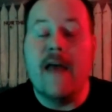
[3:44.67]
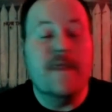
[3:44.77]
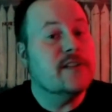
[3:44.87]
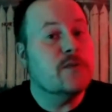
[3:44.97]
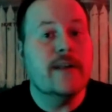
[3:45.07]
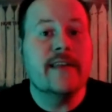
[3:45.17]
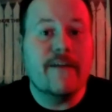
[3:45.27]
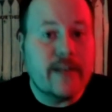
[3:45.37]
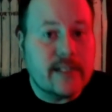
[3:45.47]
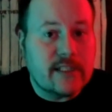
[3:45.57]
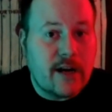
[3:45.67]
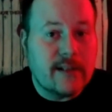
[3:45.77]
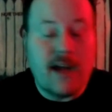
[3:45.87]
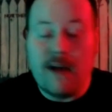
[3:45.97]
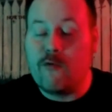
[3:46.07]
And this one definitely
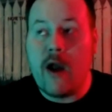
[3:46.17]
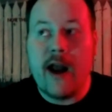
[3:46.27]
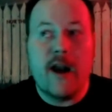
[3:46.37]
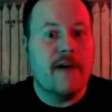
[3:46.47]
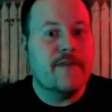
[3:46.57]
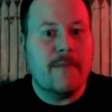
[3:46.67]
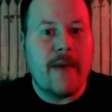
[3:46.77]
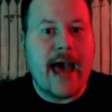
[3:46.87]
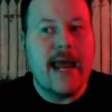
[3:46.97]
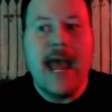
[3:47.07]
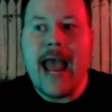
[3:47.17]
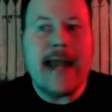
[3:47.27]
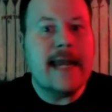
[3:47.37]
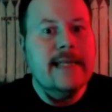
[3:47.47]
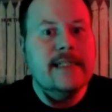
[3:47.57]
starts off right off the bat.
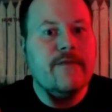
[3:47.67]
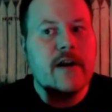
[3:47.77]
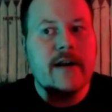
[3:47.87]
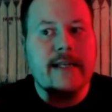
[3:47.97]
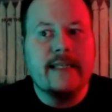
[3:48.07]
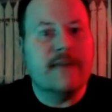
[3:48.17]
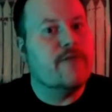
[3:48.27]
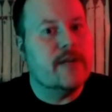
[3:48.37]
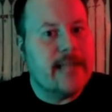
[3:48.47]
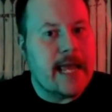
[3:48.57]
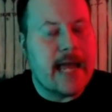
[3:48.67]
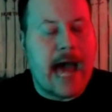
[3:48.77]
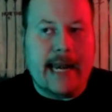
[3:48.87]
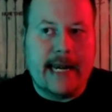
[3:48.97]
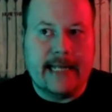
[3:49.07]
And it is a very different take
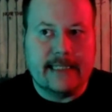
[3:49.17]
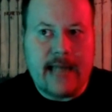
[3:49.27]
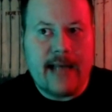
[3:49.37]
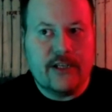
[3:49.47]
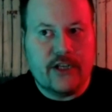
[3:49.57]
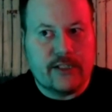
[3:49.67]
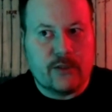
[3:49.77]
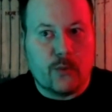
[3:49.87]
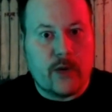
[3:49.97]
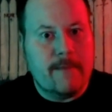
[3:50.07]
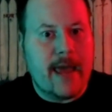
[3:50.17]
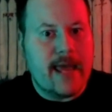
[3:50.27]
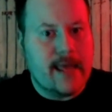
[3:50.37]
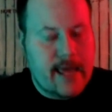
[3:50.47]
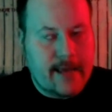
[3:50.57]
on it. It's not just
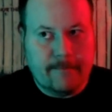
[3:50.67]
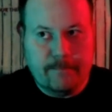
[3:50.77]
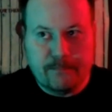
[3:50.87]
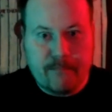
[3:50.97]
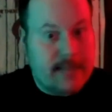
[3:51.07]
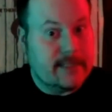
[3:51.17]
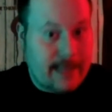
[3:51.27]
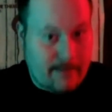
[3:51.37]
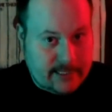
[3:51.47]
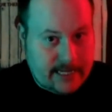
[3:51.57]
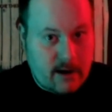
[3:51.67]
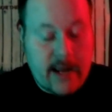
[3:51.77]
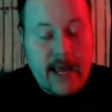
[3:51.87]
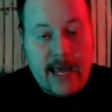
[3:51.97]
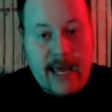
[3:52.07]
remaking Pet Sematary.